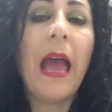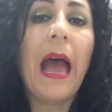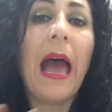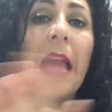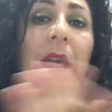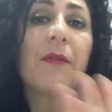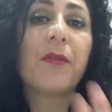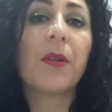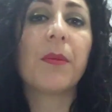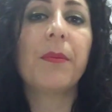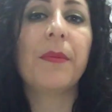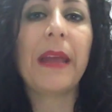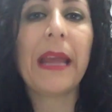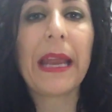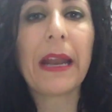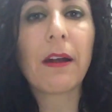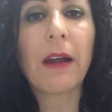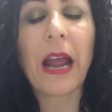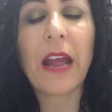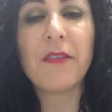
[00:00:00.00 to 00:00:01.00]
And from
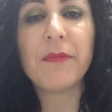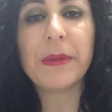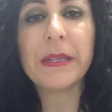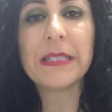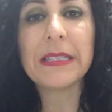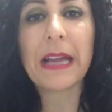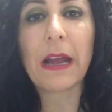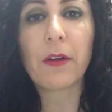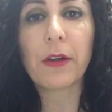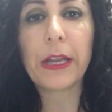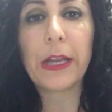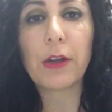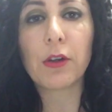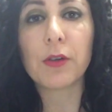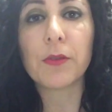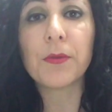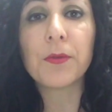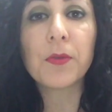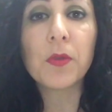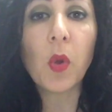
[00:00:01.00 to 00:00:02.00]
there, I've been down here
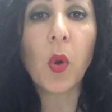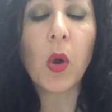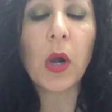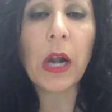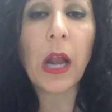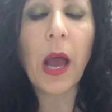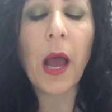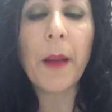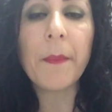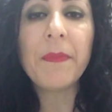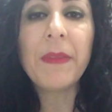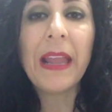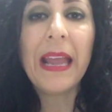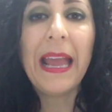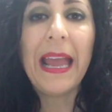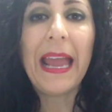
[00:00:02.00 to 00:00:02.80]
in Florida.